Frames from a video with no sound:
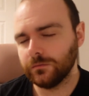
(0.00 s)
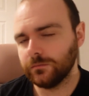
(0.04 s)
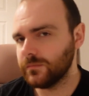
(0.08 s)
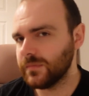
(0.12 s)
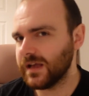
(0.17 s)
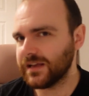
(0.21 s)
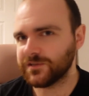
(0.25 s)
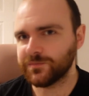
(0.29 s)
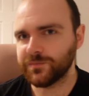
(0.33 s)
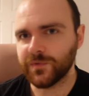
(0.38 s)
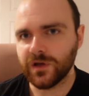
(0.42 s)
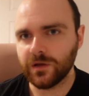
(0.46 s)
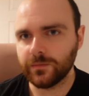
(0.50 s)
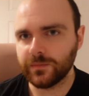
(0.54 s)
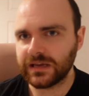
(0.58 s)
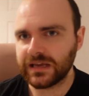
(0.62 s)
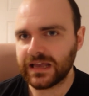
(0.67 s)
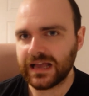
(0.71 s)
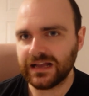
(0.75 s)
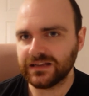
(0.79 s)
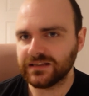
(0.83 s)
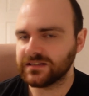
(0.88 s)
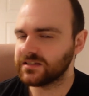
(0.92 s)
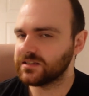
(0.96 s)
Next bourbon
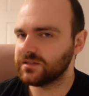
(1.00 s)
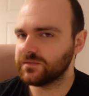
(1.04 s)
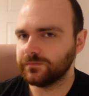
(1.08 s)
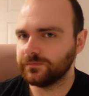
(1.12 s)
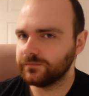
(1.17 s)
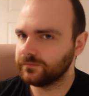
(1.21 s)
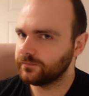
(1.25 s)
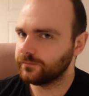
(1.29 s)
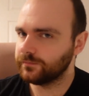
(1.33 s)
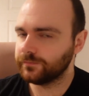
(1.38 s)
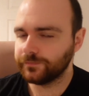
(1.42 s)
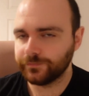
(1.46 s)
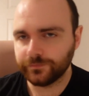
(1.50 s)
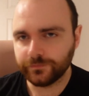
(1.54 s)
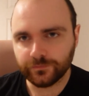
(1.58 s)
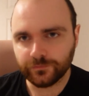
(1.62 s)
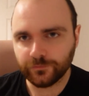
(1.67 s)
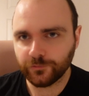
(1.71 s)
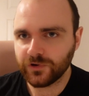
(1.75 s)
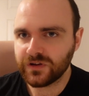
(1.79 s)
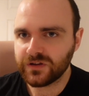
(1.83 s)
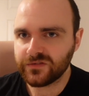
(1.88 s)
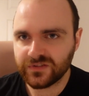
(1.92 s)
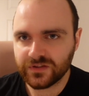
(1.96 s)
cask,
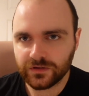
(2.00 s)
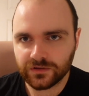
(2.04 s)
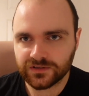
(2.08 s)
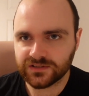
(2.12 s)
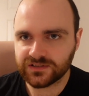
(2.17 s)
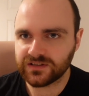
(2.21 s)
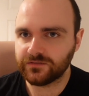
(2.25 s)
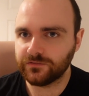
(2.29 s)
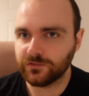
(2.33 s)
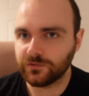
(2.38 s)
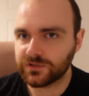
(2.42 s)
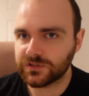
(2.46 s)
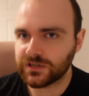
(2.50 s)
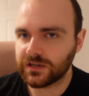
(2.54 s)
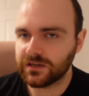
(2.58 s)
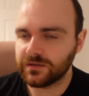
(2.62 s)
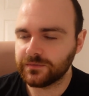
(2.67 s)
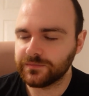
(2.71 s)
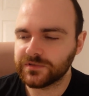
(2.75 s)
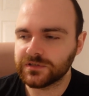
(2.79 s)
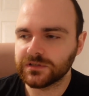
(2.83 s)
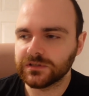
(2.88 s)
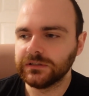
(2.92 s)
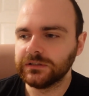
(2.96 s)
refilled several
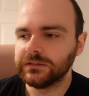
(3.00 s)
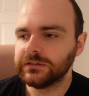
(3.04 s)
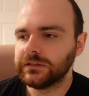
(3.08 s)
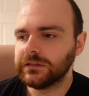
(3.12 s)
times.